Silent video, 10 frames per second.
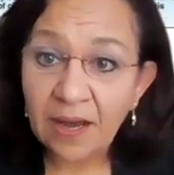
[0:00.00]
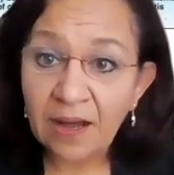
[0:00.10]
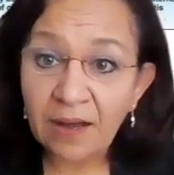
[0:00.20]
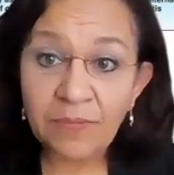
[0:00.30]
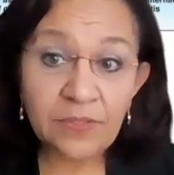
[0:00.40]

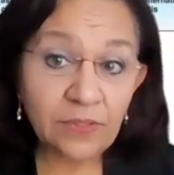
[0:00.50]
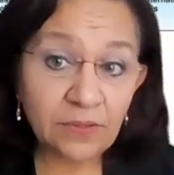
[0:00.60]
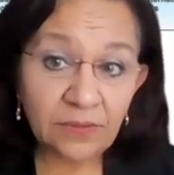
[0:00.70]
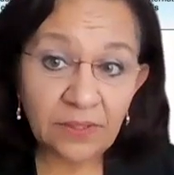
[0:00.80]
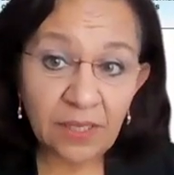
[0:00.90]
Uh, but
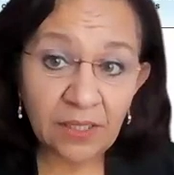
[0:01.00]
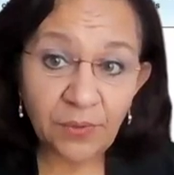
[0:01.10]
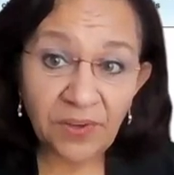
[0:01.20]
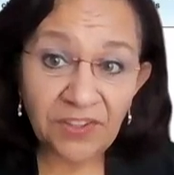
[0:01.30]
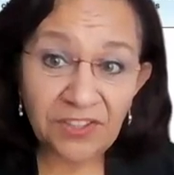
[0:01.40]
certainly,
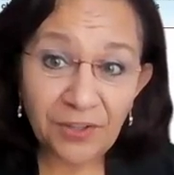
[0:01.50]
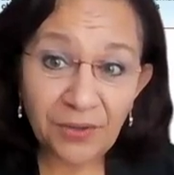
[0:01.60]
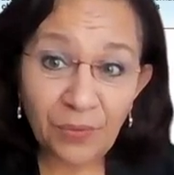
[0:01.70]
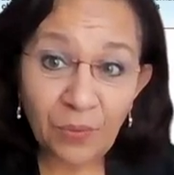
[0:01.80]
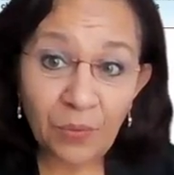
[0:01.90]
Dr.
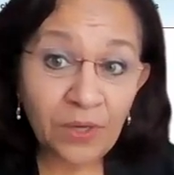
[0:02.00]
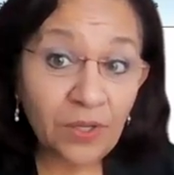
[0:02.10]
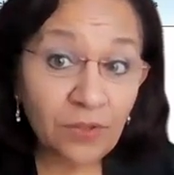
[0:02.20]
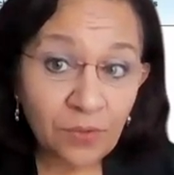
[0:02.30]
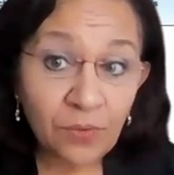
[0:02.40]
Wattacheril, what do
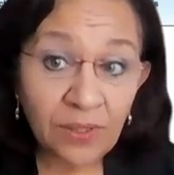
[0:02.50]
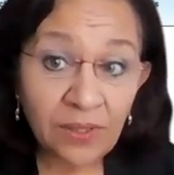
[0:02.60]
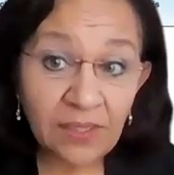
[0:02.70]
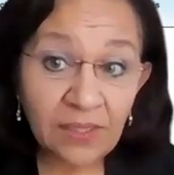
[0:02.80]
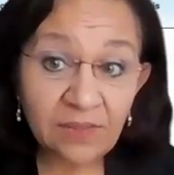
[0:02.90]
you do
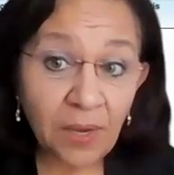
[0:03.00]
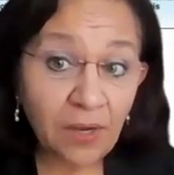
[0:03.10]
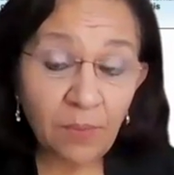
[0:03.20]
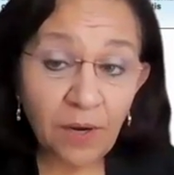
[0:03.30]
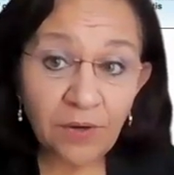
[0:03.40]
when these
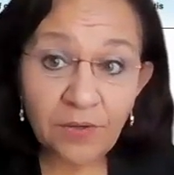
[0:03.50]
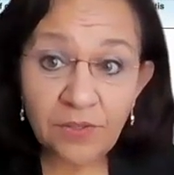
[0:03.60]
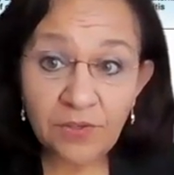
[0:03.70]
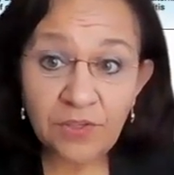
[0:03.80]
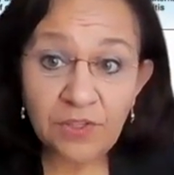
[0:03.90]

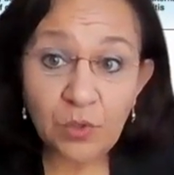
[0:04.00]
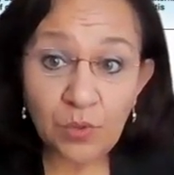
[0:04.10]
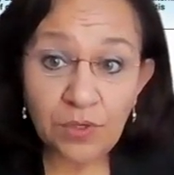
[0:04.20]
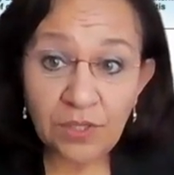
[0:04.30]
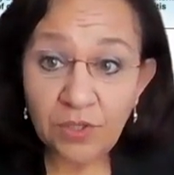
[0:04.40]
biomarkers are
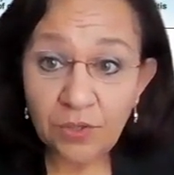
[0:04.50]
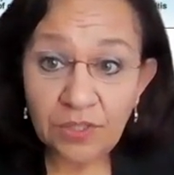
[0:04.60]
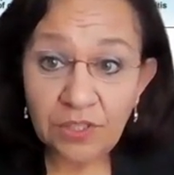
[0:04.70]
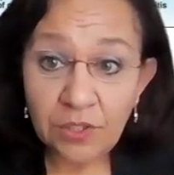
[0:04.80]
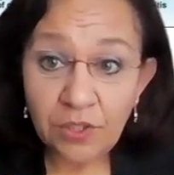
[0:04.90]
discordant
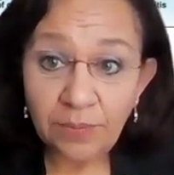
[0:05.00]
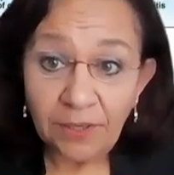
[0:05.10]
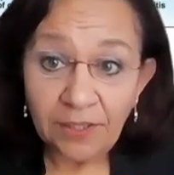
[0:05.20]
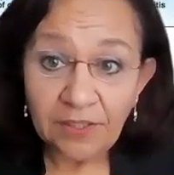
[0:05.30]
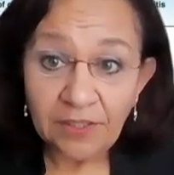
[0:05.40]
or
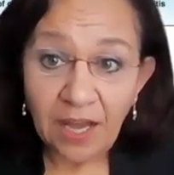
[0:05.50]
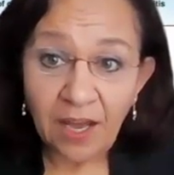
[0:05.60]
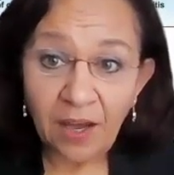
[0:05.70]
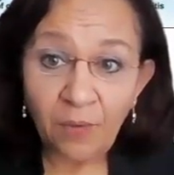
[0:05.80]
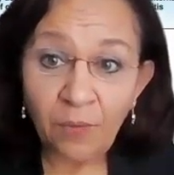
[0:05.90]
indeterminate?
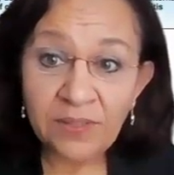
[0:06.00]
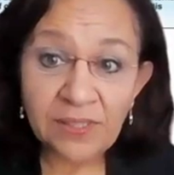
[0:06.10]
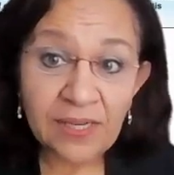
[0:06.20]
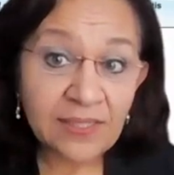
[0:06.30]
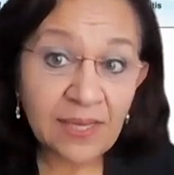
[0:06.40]
Uh,
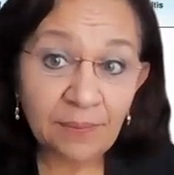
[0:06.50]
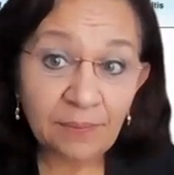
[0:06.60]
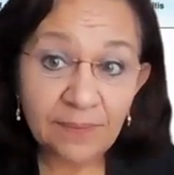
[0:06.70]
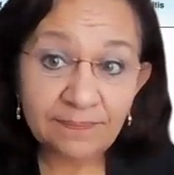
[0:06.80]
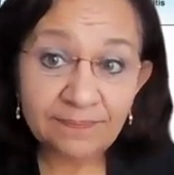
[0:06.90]
what's next step?